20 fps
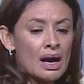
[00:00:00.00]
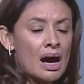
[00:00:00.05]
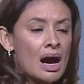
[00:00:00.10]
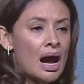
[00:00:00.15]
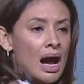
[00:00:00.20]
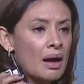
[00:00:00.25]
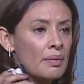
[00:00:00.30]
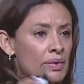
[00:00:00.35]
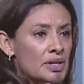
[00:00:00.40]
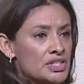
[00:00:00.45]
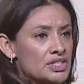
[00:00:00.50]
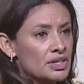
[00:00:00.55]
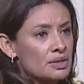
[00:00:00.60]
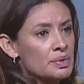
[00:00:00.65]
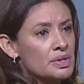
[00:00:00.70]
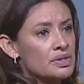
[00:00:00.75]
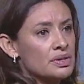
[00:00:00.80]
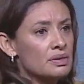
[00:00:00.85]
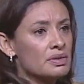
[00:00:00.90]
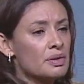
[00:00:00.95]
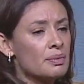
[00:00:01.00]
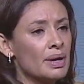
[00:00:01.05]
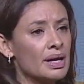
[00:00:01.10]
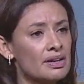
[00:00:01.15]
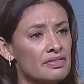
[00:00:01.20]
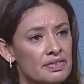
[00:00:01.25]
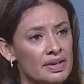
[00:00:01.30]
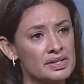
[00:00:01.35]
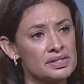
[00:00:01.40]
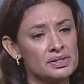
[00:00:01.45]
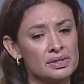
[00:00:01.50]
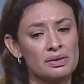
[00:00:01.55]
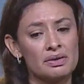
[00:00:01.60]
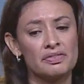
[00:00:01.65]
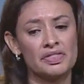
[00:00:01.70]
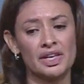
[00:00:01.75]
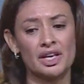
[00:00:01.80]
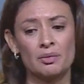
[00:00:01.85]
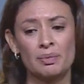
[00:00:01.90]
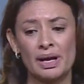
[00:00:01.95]
I'm going to share with you the manifesto of
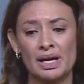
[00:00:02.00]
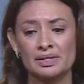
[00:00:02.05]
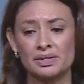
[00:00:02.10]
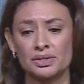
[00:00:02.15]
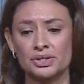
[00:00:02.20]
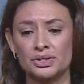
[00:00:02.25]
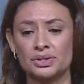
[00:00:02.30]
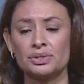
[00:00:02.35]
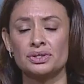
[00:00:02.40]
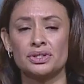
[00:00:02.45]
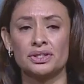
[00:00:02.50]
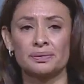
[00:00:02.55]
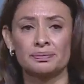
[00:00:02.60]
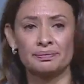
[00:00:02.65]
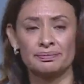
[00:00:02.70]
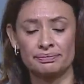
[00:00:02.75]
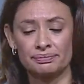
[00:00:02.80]
the El Paso shooter.